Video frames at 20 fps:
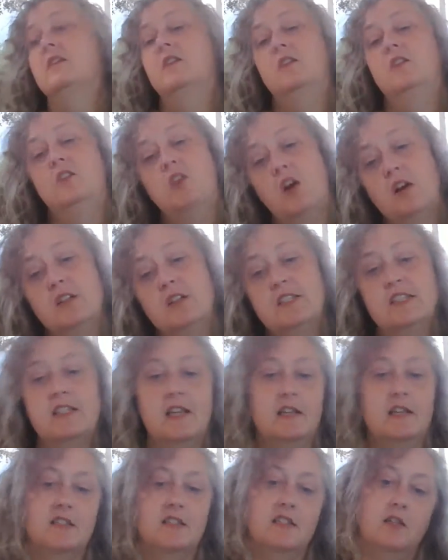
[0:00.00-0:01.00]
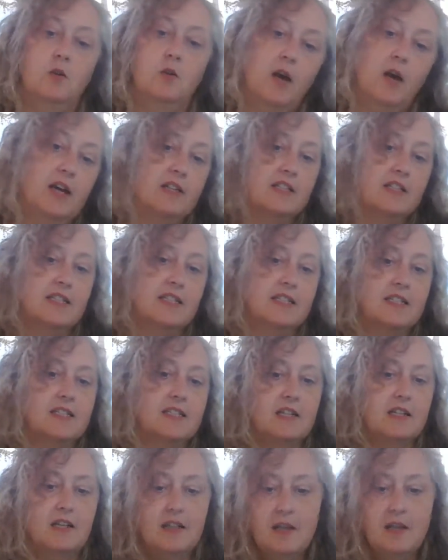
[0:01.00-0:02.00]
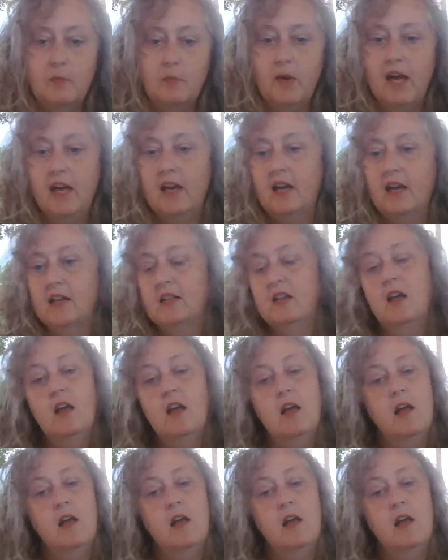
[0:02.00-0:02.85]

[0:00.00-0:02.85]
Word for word: yard sales and Craigslist and eBay and